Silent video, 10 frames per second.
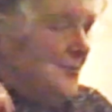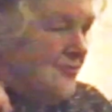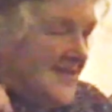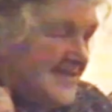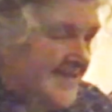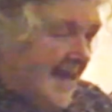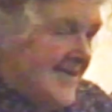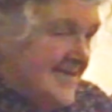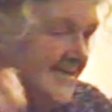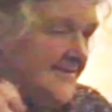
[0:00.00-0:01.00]
to be
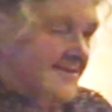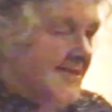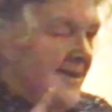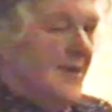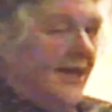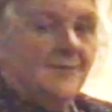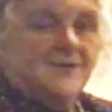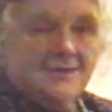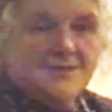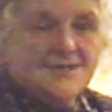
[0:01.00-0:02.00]
precisely the same
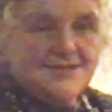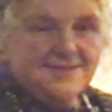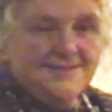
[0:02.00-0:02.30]
element,